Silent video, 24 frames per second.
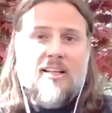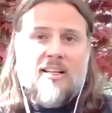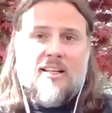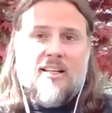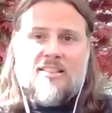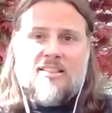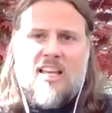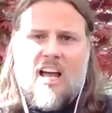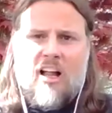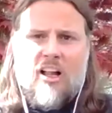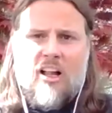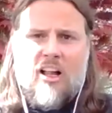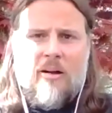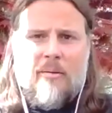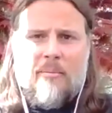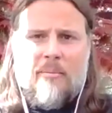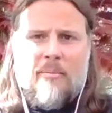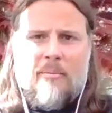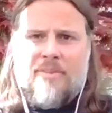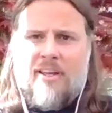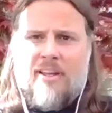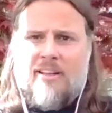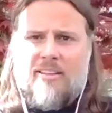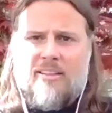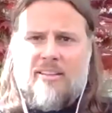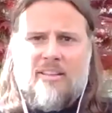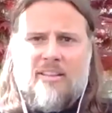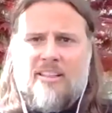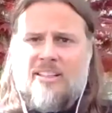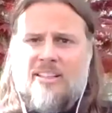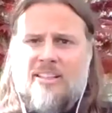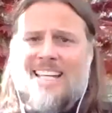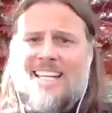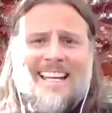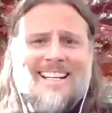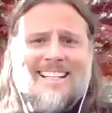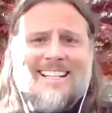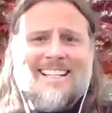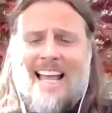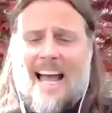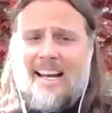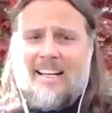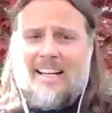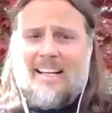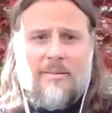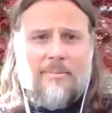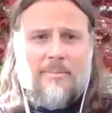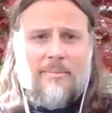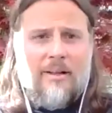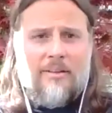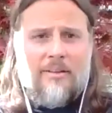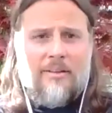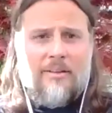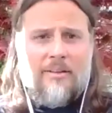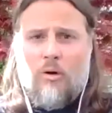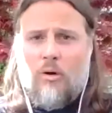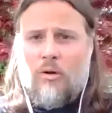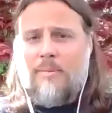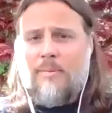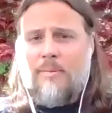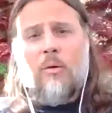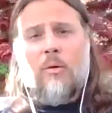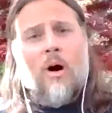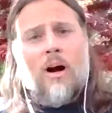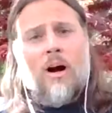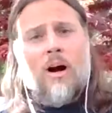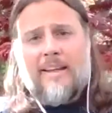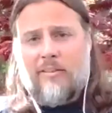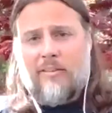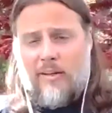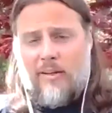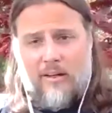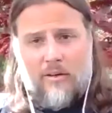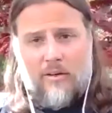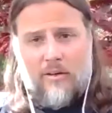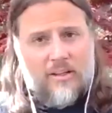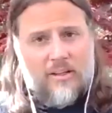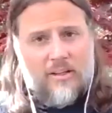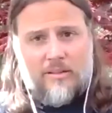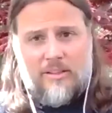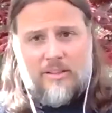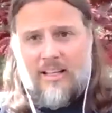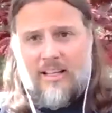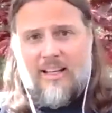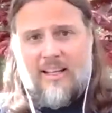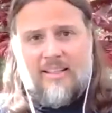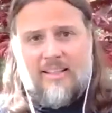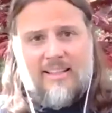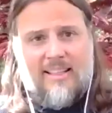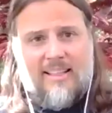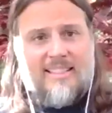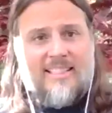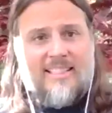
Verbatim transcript: tell them, and you need to get excited about the old Milwaukee Railroad uh, and so its